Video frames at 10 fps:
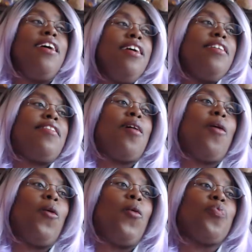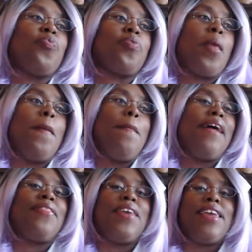So my
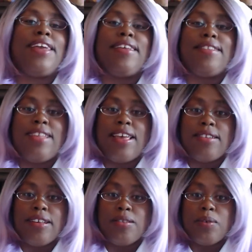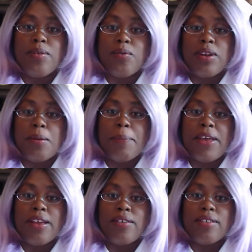thing is this, because one one of the
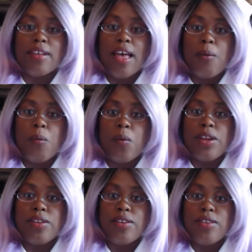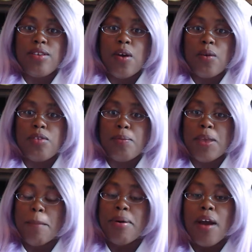panels I wanted to to
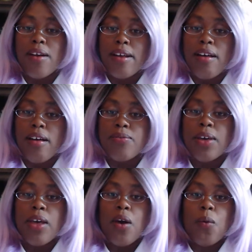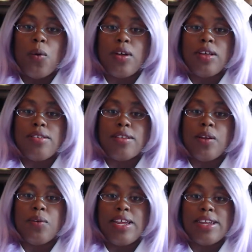be a part of was
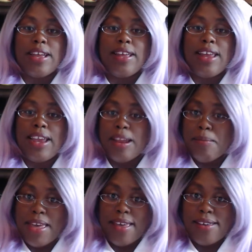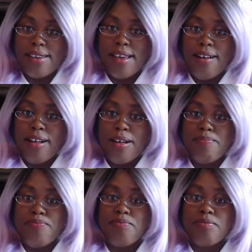Lolita in anime. Um,